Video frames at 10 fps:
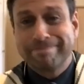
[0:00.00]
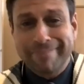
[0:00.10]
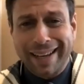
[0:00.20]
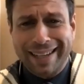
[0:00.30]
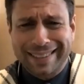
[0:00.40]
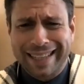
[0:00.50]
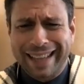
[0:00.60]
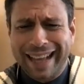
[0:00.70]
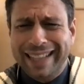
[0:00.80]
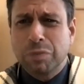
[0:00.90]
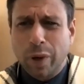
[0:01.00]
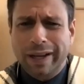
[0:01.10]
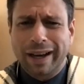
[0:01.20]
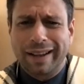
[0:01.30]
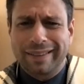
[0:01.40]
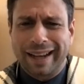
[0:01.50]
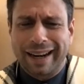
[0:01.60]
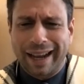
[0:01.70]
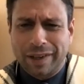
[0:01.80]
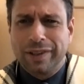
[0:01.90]
I gotta say, that's a boycott that
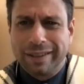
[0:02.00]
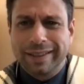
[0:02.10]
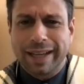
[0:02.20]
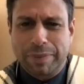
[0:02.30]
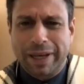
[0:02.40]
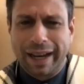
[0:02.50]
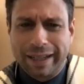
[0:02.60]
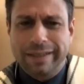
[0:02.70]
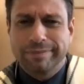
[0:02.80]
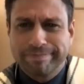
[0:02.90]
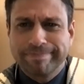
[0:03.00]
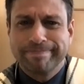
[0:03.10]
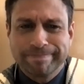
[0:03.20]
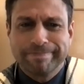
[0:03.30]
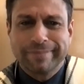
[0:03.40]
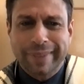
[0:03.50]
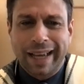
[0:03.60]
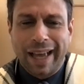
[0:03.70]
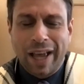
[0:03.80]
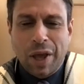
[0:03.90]
I could get behind.
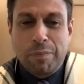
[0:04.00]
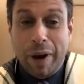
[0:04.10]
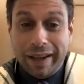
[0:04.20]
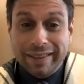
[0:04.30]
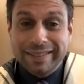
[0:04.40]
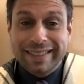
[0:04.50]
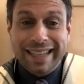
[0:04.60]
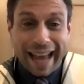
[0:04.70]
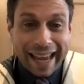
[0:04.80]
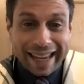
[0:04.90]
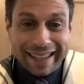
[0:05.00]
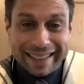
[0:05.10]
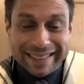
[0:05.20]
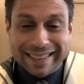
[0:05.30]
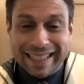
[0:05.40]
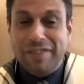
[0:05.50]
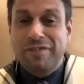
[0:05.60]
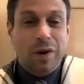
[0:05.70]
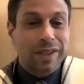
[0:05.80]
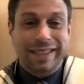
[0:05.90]
But today, instead of
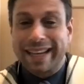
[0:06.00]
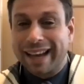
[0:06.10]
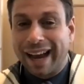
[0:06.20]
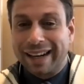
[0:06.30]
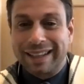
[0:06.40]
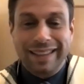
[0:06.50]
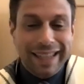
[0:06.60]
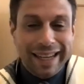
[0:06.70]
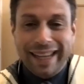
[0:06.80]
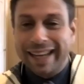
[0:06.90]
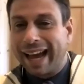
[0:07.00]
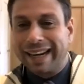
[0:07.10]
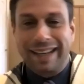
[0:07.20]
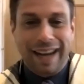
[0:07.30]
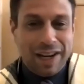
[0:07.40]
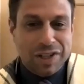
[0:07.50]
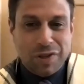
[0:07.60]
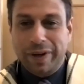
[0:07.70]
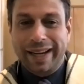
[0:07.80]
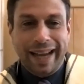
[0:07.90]
focusing on cleaning and
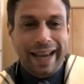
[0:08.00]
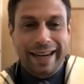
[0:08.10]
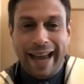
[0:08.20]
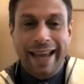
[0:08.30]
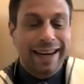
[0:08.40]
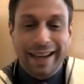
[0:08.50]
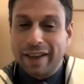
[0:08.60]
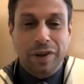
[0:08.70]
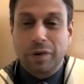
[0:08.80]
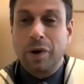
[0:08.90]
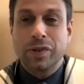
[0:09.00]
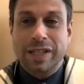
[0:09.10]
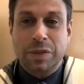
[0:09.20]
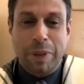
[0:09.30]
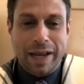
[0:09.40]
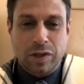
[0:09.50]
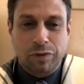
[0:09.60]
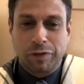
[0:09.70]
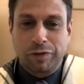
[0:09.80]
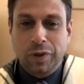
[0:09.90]
koshering and hating on the grossest
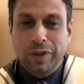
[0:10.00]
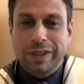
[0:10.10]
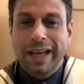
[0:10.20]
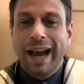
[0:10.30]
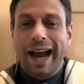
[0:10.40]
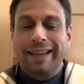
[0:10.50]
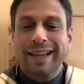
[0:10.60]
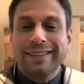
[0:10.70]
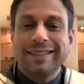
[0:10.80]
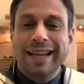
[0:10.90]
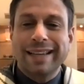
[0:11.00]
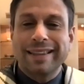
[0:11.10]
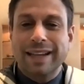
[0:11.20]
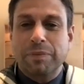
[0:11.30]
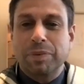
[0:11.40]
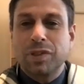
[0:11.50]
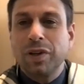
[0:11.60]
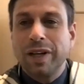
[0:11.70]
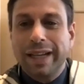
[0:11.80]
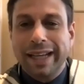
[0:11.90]
Passover foods, I'd like to take this
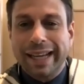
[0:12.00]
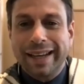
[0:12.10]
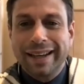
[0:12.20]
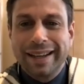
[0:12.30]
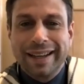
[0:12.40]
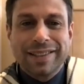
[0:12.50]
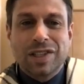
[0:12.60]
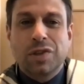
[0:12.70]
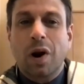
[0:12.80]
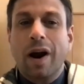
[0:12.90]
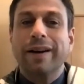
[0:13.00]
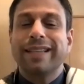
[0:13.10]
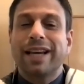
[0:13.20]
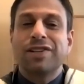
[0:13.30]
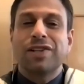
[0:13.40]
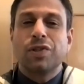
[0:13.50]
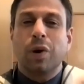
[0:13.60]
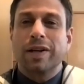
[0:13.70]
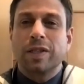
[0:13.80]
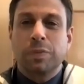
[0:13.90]
opportunity to draw our attention to
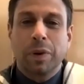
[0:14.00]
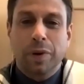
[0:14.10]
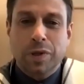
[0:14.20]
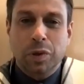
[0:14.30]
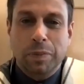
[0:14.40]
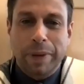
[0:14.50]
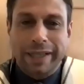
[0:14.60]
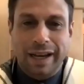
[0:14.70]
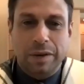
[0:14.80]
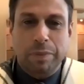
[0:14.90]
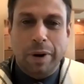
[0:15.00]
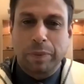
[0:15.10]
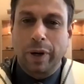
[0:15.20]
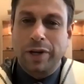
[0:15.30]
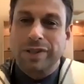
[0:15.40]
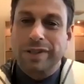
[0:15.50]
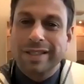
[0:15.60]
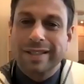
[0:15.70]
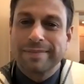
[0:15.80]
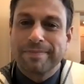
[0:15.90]
our spiritual Pesach
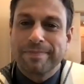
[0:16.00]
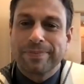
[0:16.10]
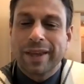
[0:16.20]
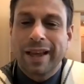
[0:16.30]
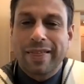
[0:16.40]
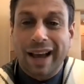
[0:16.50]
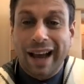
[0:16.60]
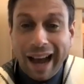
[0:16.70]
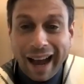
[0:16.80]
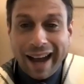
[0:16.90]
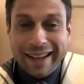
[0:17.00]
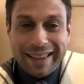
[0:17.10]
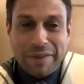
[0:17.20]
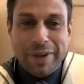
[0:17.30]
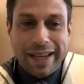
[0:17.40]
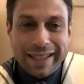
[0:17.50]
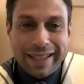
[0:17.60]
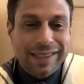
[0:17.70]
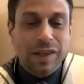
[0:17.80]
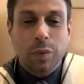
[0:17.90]
preparations. The Chag that
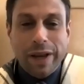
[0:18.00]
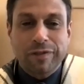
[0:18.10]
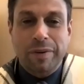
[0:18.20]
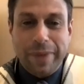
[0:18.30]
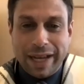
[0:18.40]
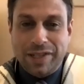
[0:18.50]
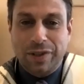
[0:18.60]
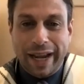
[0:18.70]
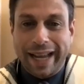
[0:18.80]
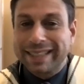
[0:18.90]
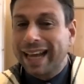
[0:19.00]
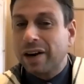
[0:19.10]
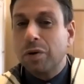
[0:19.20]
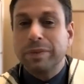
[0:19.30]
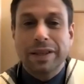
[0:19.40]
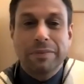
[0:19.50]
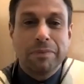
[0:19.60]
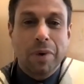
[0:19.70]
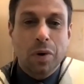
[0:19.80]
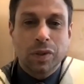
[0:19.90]
begins a week from yesterday is not only the
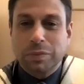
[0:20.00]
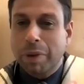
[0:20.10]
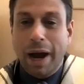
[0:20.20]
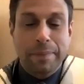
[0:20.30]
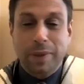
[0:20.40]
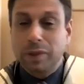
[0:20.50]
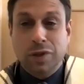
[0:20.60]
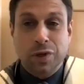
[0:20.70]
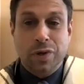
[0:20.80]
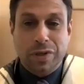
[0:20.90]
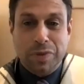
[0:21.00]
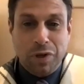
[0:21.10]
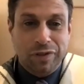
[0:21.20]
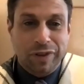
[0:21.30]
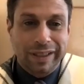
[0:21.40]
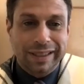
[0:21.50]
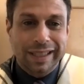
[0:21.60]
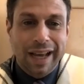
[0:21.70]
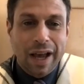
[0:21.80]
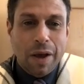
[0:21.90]
most popular Jewish observance,
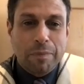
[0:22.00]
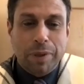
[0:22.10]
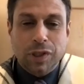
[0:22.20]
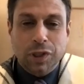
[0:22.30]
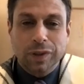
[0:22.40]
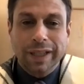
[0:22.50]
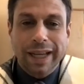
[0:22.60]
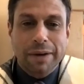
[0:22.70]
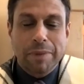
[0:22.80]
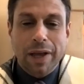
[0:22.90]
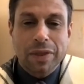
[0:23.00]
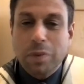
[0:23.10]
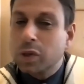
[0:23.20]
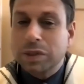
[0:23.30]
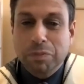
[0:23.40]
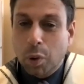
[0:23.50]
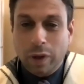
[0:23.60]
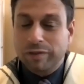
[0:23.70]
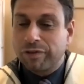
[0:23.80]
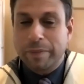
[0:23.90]
but certainly among the most
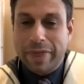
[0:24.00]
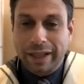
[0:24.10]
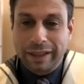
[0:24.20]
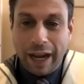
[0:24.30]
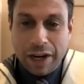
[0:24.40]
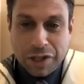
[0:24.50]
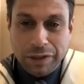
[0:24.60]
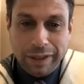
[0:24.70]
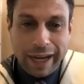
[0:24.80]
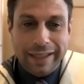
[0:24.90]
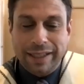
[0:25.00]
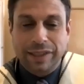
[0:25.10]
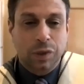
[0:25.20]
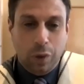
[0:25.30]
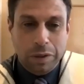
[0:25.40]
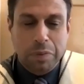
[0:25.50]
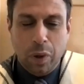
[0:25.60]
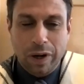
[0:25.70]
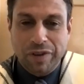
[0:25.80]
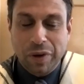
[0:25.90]
important from a theological and historical
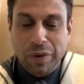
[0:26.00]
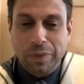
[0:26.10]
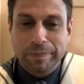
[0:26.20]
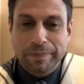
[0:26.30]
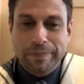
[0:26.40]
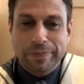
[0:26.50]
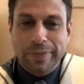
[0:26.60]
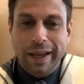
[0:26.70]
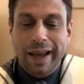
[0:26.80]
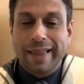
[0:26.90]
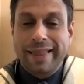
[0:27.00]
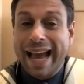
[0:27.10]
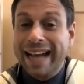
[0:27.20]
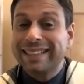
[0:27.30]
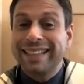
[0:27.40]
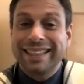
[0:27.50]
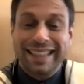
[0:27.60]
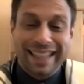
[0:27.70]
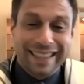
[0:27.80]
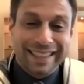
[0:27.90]
point of view. The Exodus
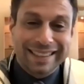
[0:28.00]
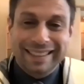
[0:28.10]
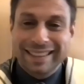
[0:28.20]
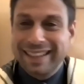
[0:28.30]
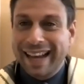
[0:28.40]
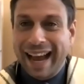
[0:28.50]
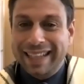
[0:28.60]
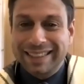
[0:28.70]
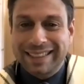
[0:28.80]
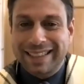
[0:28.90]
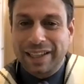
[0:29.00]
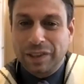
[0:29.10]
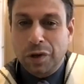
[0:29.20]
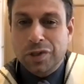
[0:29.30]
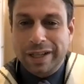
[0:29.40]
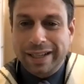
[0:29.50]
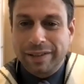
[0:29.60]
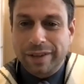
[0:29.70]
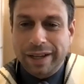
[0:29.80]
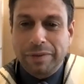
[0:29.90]
is, as theologian
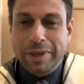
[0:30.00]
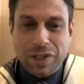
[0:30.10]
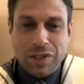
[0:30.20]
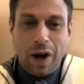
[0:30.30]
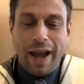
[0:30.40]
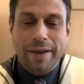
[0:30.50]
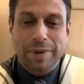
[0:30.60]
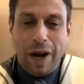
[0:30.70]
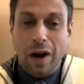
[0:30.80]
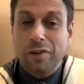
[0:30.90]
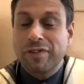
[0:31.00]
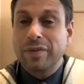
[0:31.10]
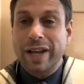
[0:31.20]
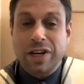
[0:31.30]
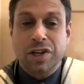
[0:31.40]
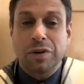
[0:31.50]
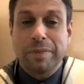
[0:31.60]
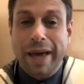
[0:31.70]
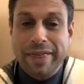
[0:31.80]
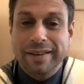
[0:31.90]
Neil Gilman described, our foundational
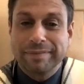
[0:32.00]
myth.